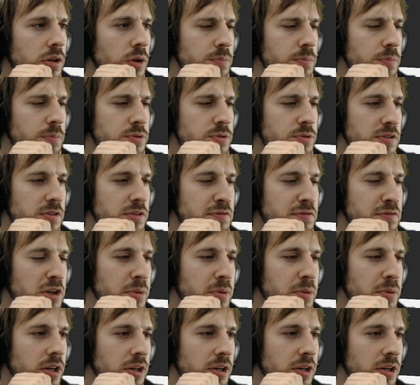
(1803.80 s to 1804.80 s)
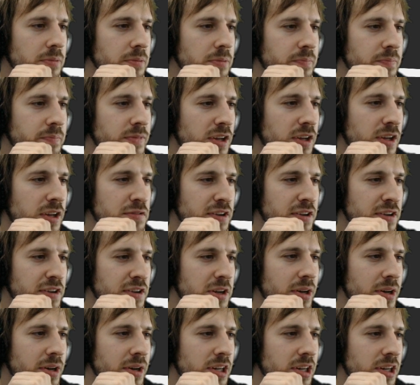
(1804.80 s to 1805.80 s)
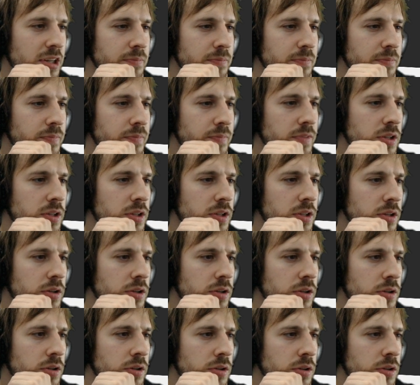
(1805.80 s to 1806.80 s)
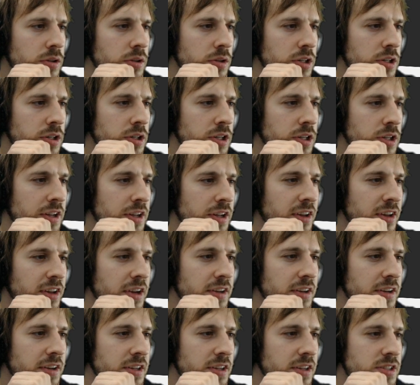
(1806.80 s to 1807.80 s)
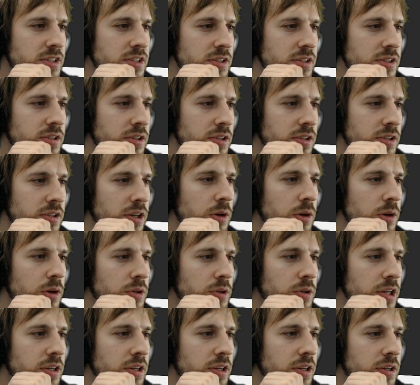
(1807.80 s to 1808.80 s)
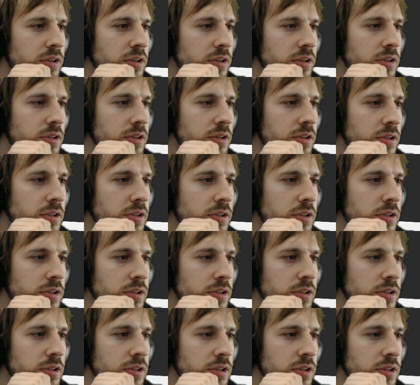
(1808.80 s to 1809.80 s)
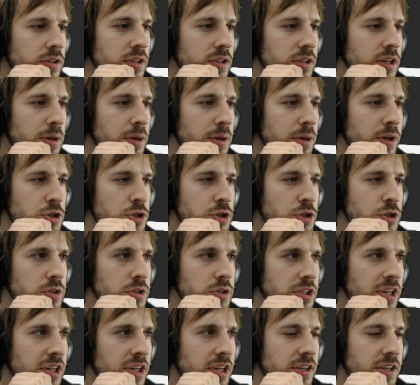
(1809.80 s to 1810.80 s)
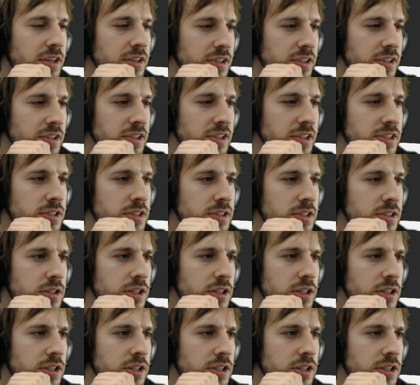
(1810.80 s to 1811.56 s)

Whoops, a bug. I found a bug. Can I die in this? Oh, okay. I'm actually dead in this.